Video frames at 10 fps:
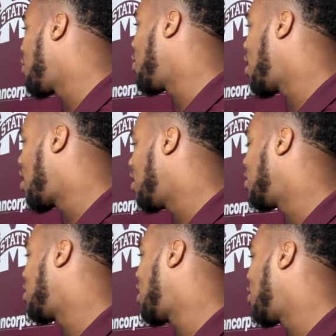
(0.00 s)
help me out
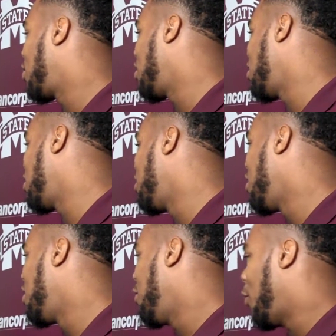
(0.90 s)
inside because
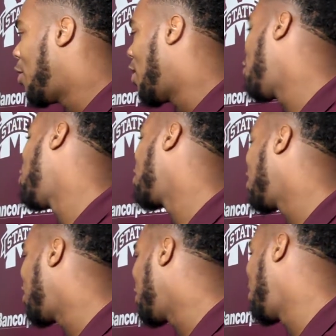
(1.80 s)
maybe I won't
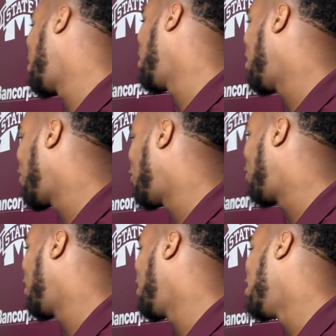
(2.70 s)
get double teamed every
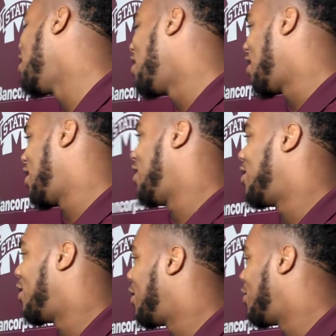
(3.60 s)
play. And
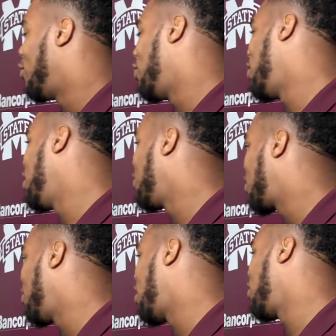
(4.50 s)
with him
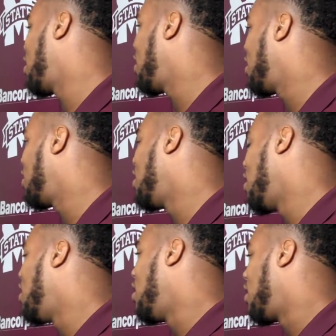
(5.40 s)
coming out there, it's
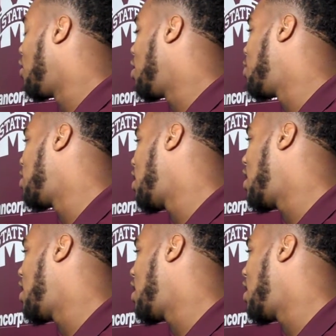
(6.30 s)
gonna help us a